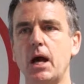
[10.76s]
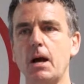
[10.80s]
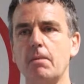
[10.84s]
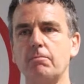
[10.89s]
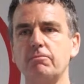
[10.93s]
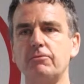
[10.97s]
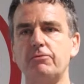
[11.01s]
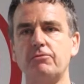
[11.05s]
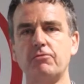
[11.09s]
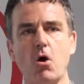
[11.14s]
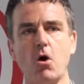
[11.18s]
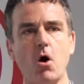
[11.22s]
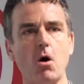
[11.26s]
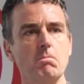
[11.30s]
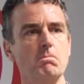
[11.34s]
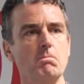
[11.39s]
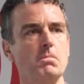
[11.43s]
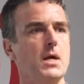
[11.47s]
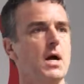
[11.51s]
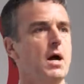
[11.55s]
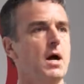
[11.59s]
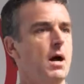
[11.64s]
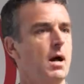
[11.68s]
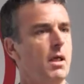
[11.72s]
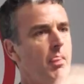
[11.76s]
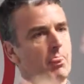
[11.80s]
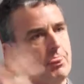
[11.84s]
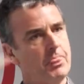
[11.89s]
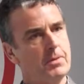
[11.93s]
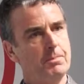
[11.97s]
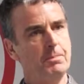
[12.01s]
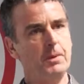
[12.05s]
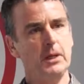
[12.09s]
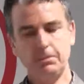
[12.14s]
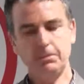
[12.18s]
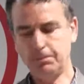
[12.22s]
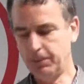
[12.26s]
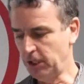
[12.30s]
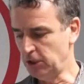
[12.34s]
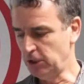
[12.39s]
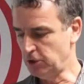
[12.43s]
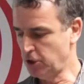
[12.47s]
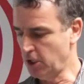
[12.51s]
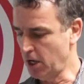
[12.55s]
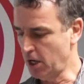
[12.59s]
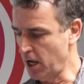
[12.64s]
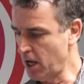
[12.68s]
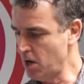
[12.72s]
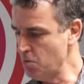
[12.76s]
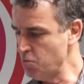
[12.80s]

come from the big picture